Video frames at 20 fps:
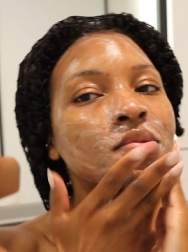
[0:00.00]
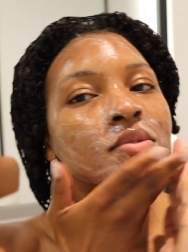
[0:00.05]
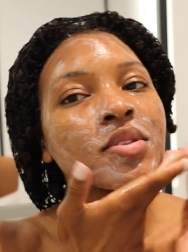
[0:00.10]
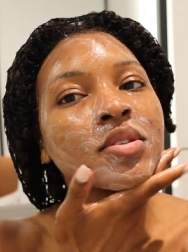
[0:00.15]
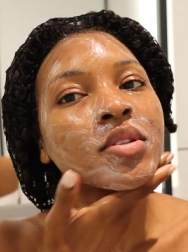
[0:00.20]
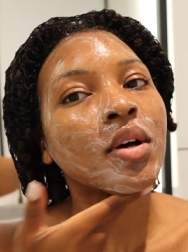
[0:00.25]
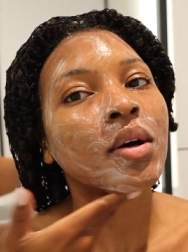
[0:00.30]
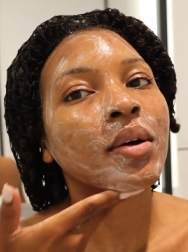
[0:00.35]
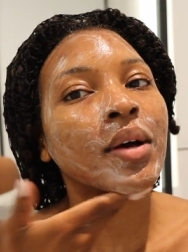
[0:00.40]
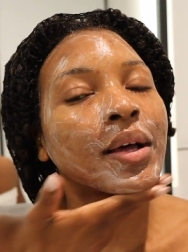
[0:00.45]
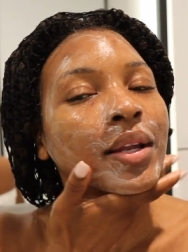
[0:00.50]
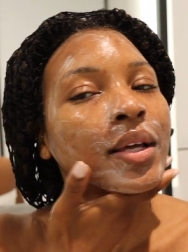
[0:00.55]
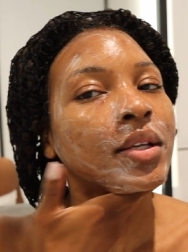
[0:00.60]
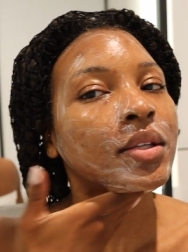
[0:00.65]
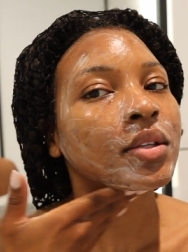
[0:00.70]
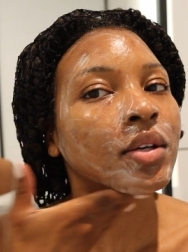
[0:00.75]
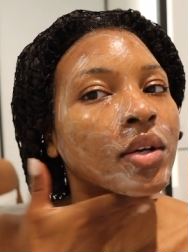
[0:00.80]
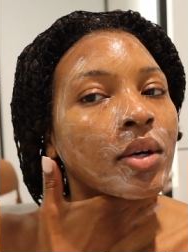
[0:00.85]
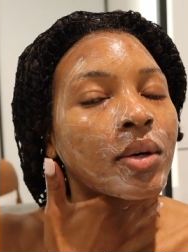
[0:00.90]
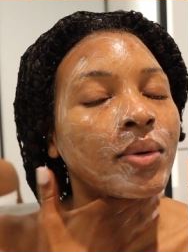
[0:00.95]
So I like
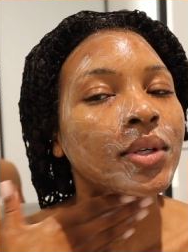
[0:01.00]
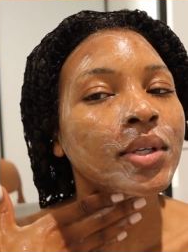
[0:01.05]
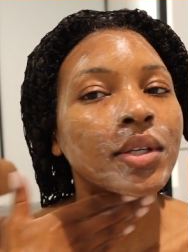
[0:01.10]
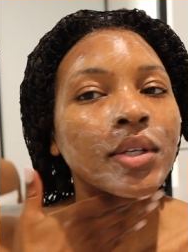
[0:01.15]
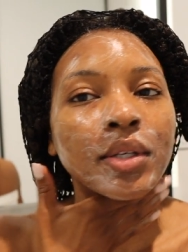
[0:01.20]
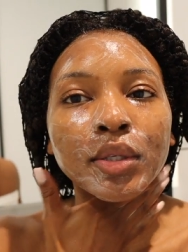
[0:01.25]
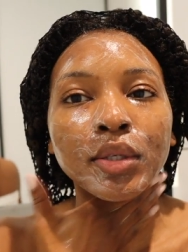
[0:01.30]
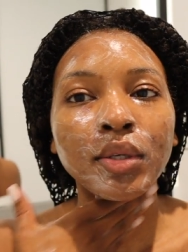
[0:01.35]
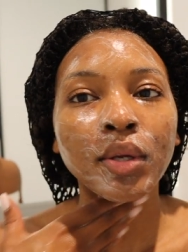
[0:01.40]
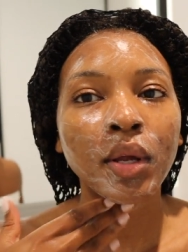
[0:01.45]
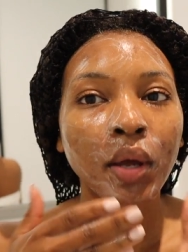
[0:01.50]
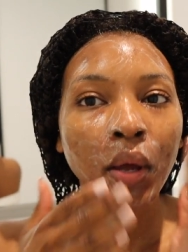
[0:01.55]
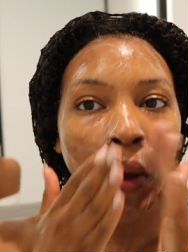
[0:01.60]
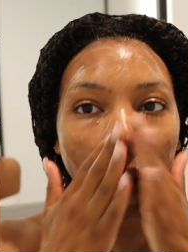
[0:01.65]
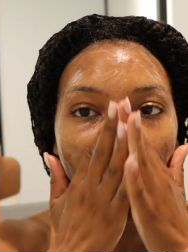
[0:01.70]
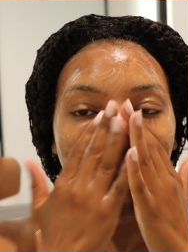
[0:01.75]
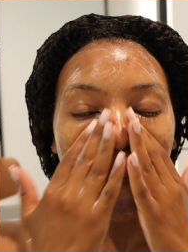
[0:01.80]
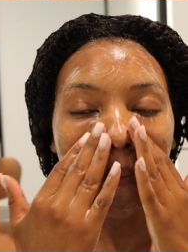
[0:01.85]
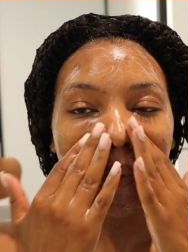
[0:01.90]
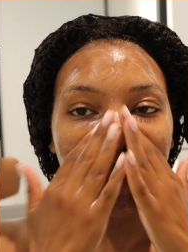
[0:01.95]
to go in
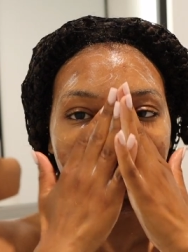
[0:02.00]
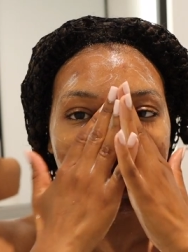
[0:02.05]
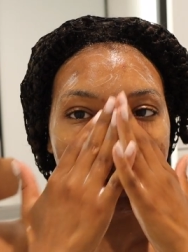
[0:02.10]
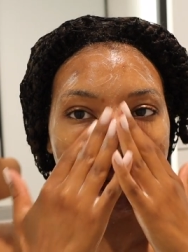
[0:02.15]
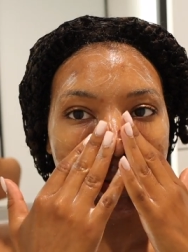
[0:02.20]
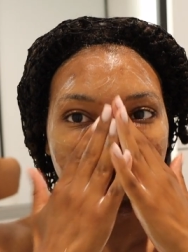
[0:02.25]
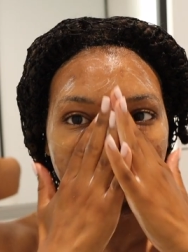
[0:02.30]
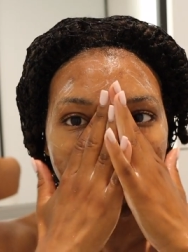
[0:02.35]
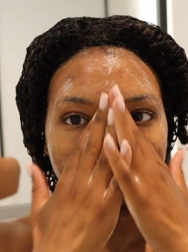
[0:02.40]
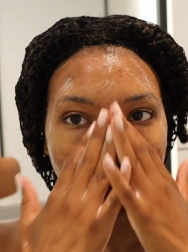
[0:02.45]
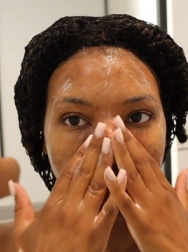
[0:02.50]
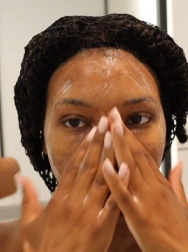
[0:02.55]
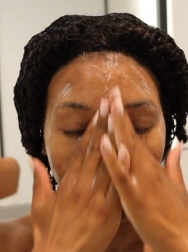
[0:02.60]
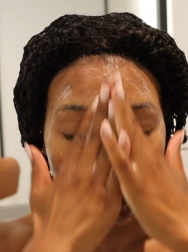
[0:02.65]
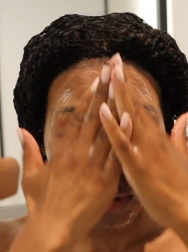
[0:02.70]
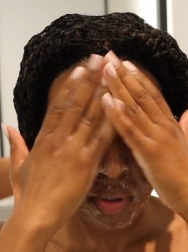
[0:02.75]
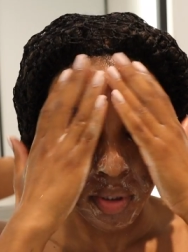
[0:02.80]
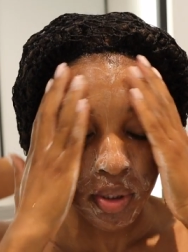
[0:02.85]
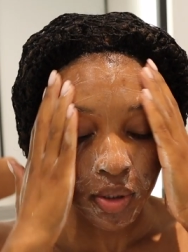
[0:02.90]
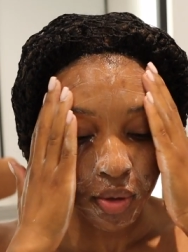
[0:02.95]
with this
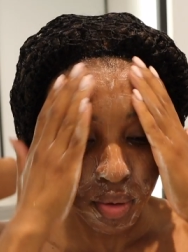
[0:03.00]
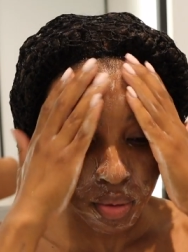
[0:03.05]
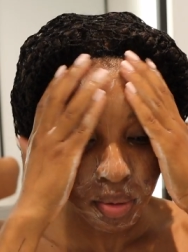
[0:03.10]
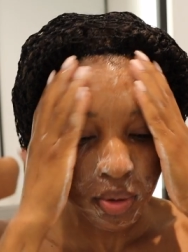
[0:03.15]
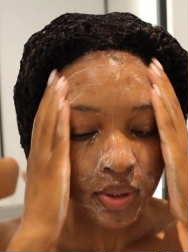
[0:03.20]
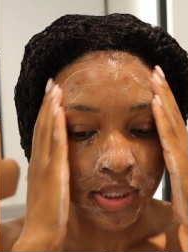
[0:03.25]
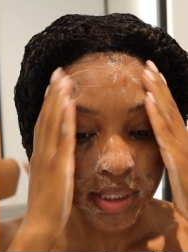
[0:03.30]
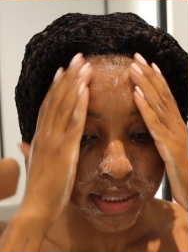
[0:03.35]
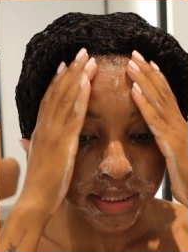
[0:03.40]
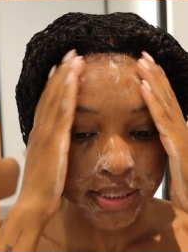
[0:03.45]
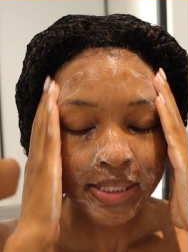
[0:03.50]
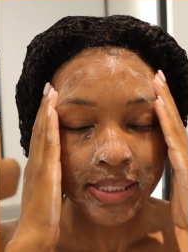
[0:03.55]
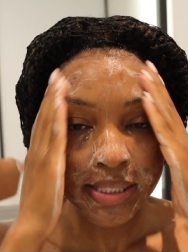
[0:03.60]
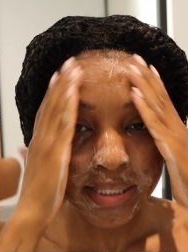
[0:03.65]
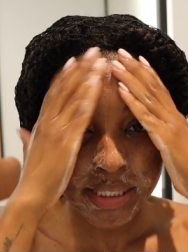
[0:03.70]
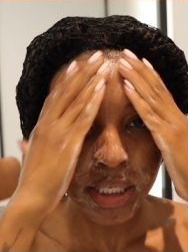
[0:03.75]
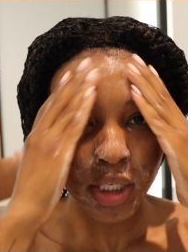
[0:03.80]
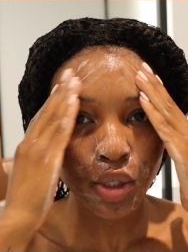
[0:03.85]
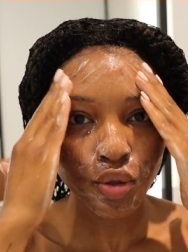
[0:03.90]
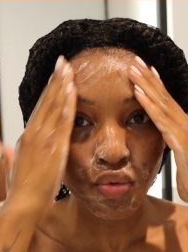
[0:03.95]
first and do the 60
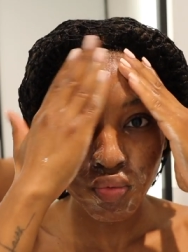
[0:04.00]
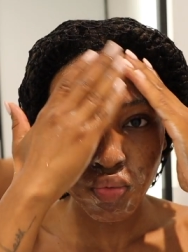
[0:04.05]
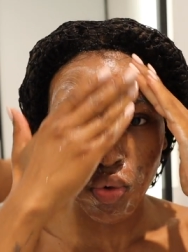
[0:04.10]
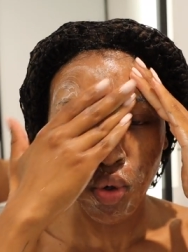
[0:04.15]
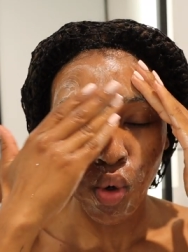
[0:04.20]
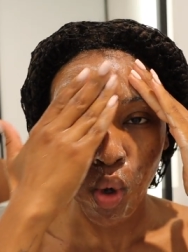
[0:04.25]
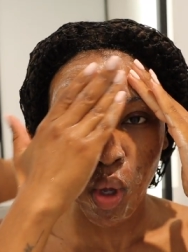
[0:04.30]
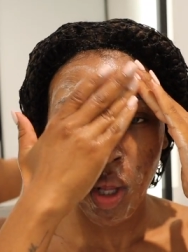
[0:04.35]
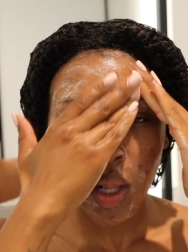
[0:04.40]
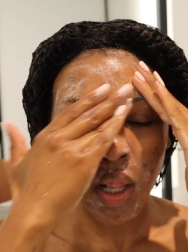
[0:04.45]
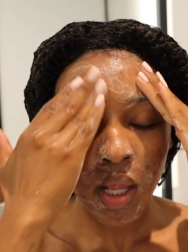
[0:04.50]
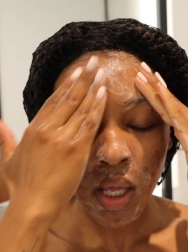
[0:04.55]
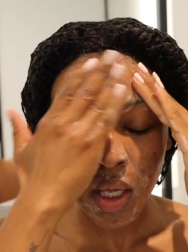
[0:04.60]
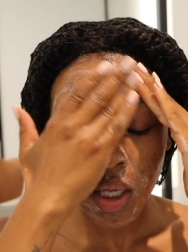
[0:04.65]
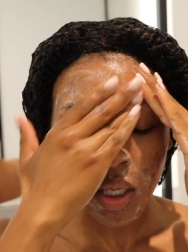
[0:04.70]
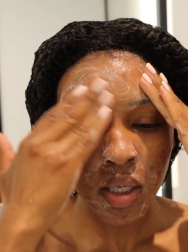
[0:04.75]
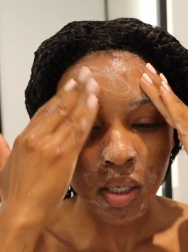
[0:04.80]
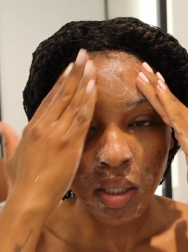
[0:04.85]
second rule.